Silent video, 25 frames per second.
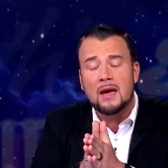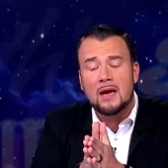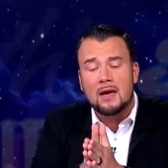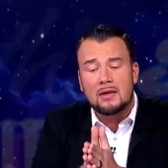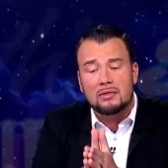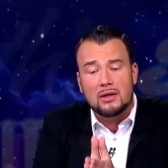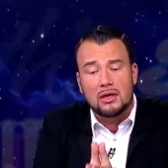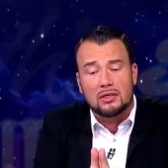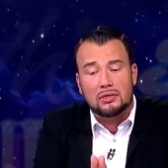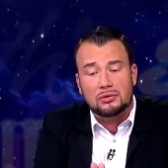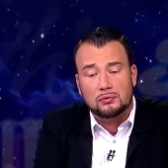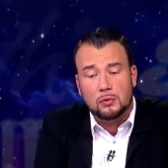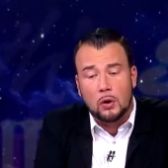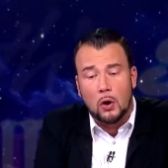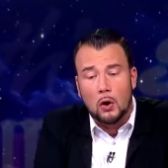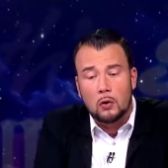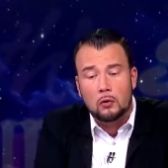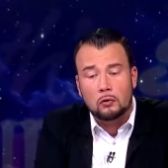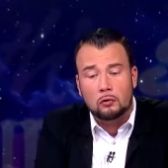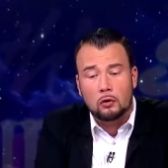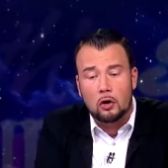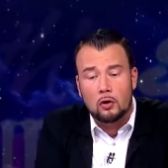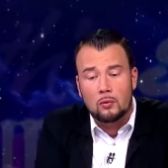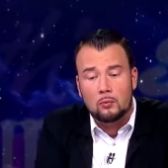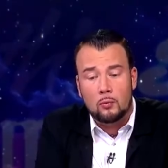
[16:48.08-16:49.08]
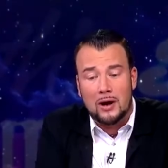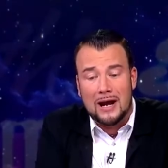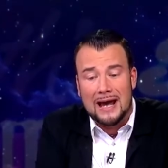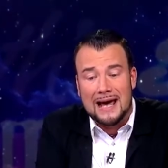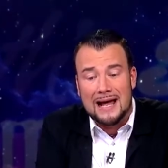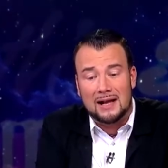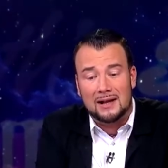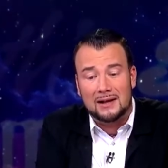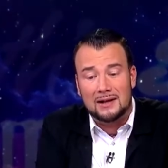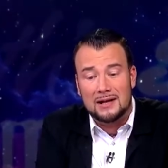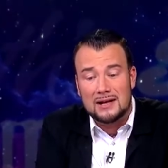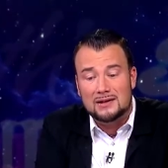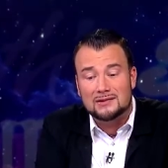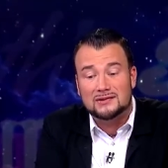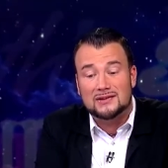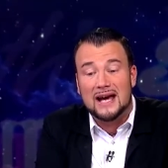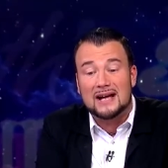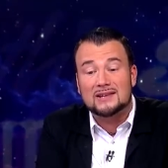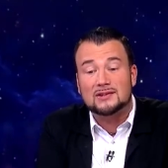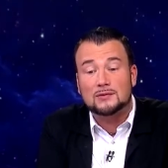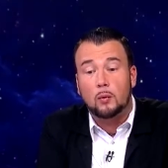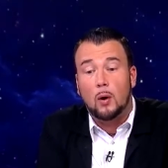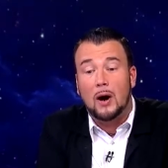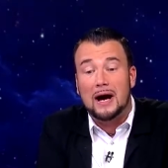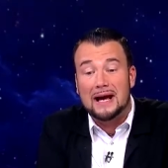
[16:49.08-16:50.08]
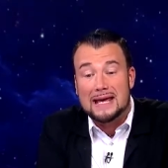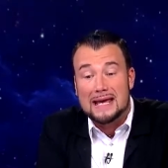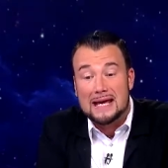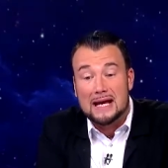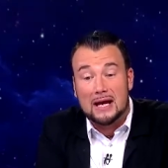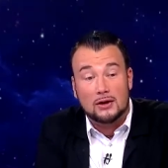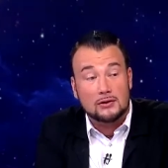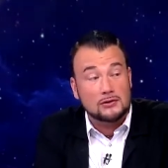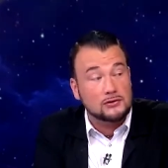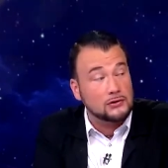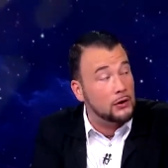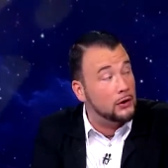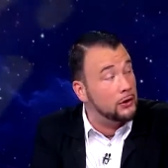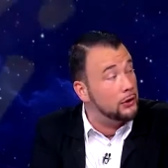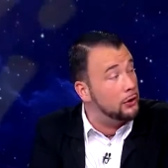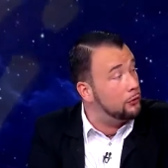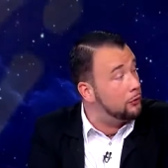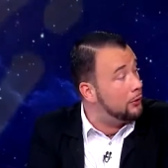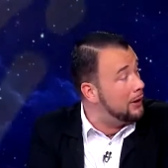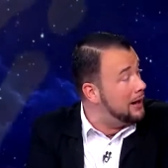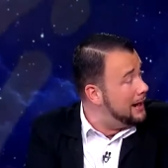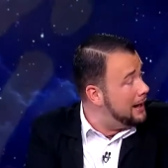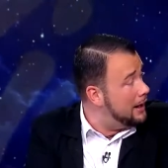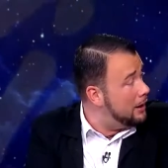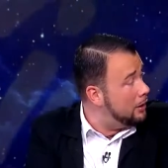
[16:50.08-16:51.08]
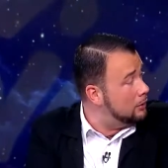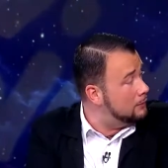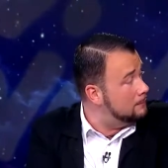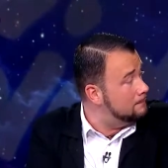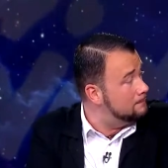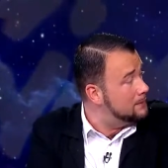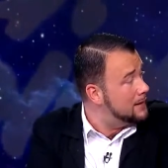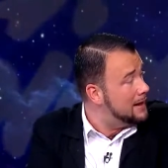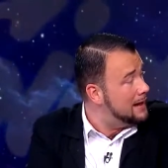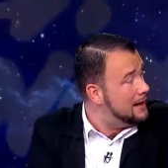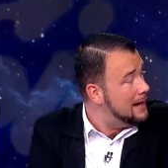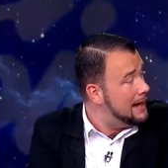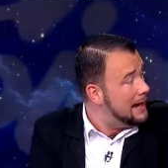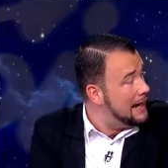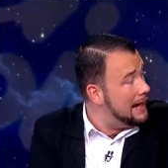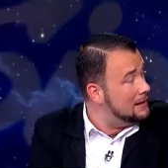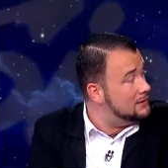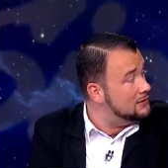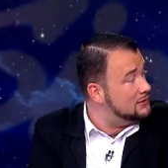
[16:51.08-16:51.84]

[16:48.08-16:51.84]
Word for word: the throne room realities. That's why he could turn around and